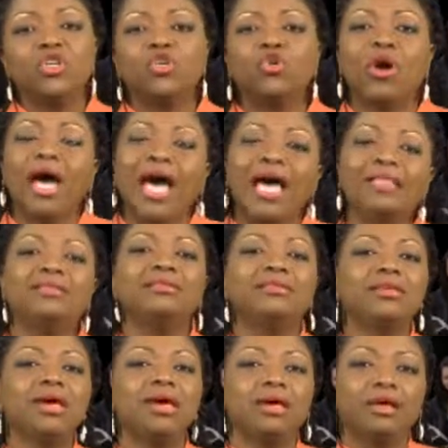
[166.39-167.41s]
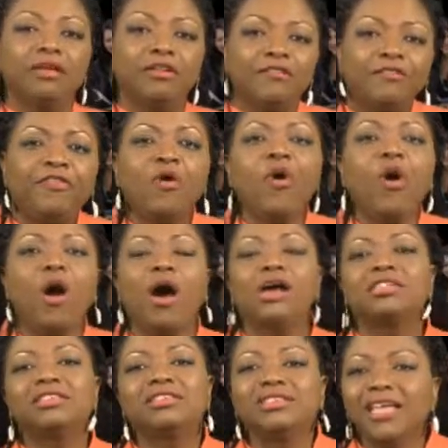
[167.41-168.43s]
to answer for
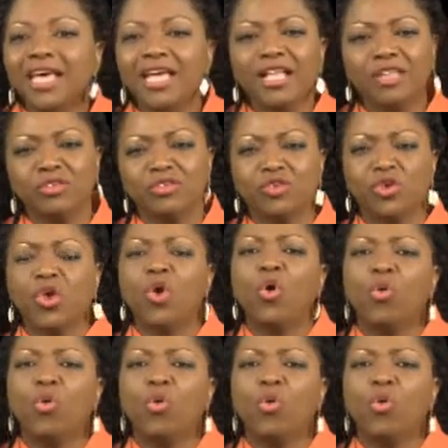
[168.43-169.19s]
ourselves